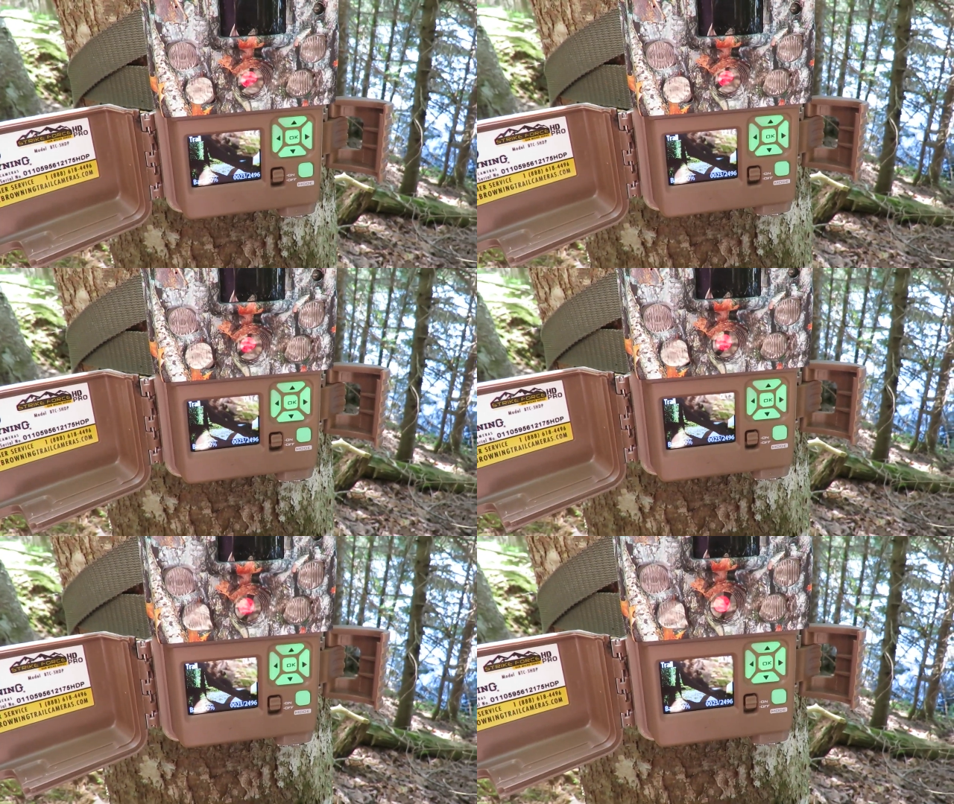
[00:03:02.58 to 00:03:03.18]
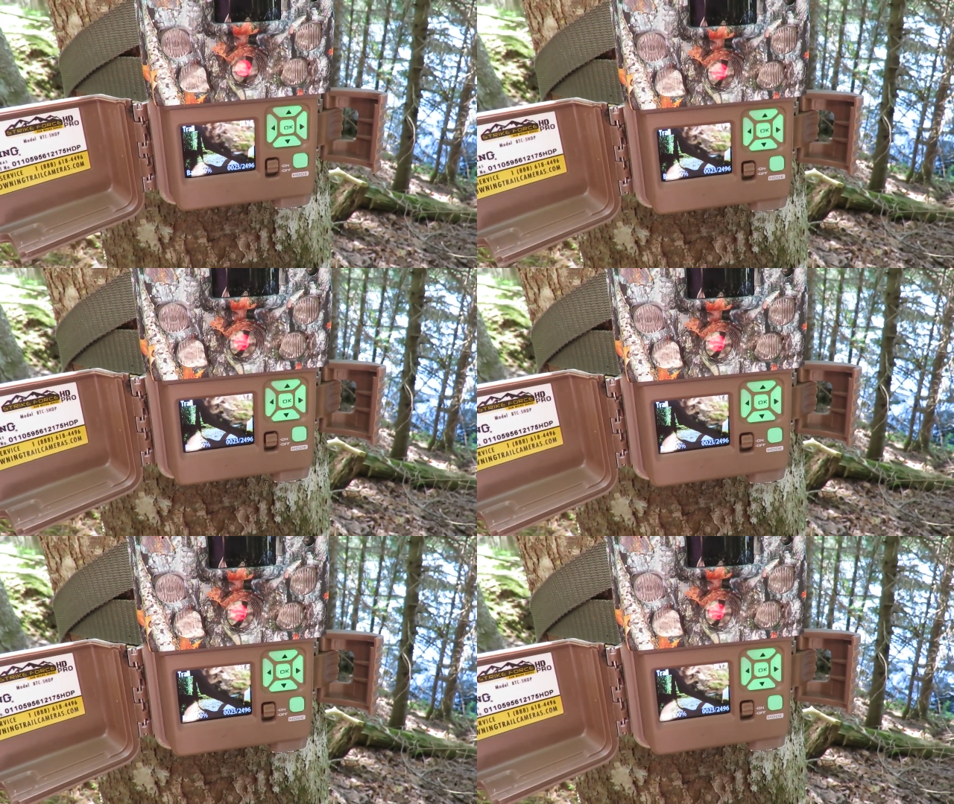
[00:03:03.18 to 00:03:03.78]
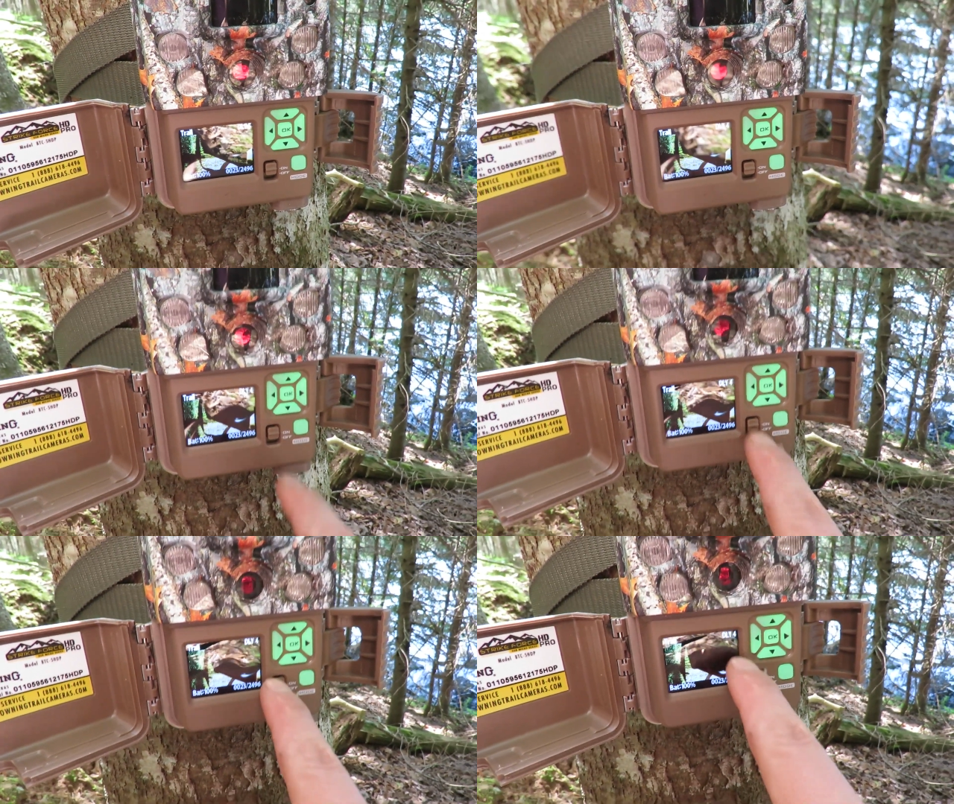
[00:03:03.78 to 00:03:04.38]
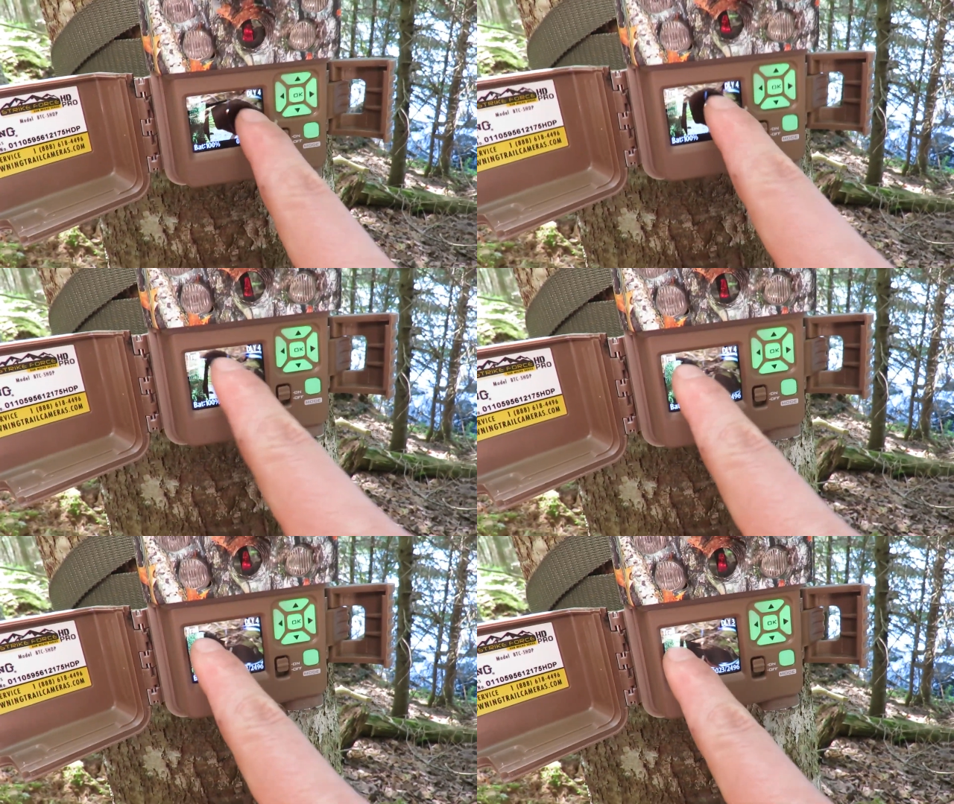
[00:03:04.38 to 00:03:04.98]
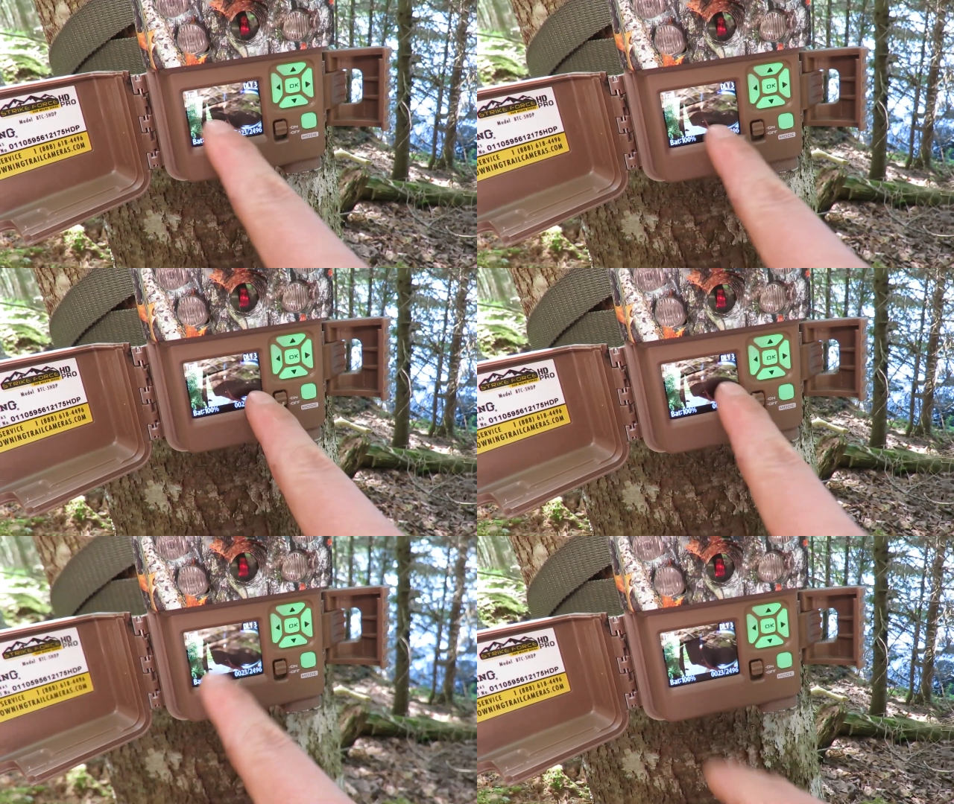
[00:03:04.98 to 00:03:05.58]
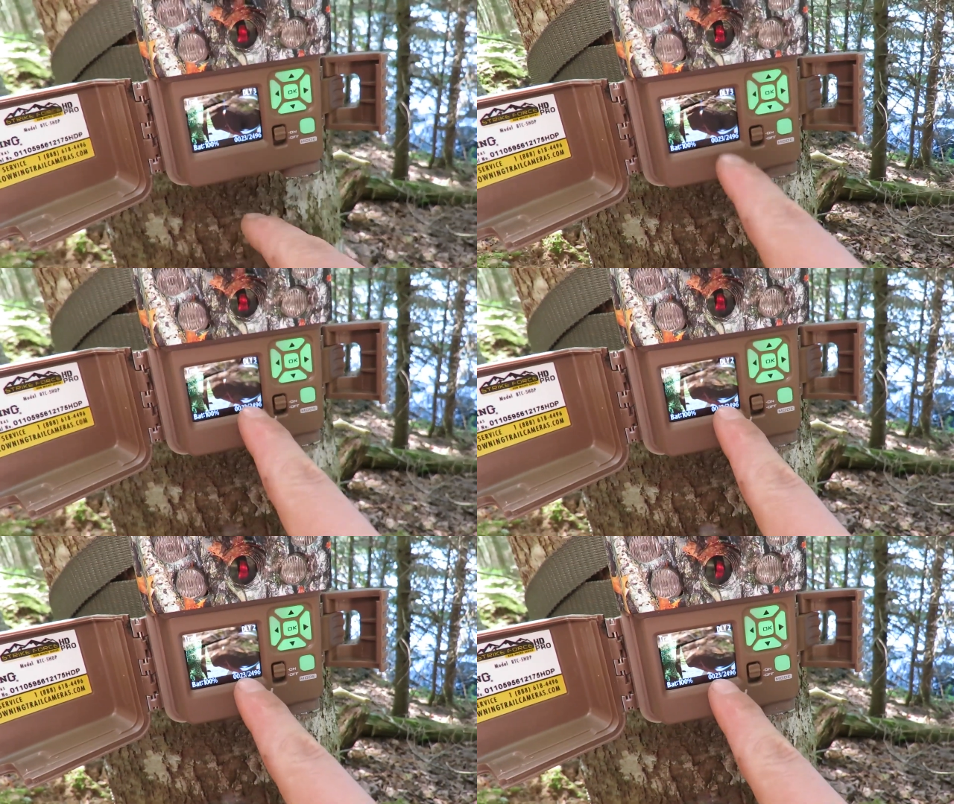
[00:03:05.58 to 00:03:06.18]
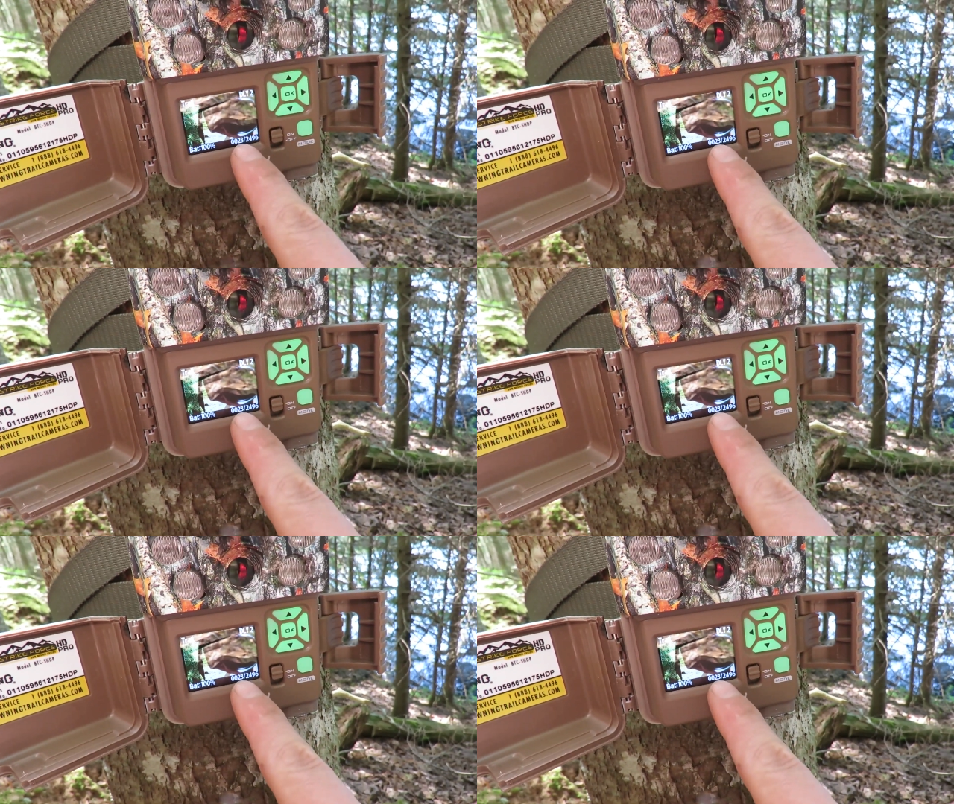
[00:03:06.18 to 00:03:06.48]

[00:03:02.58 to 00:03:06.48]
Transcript: No face is visible, so there are no lips to read.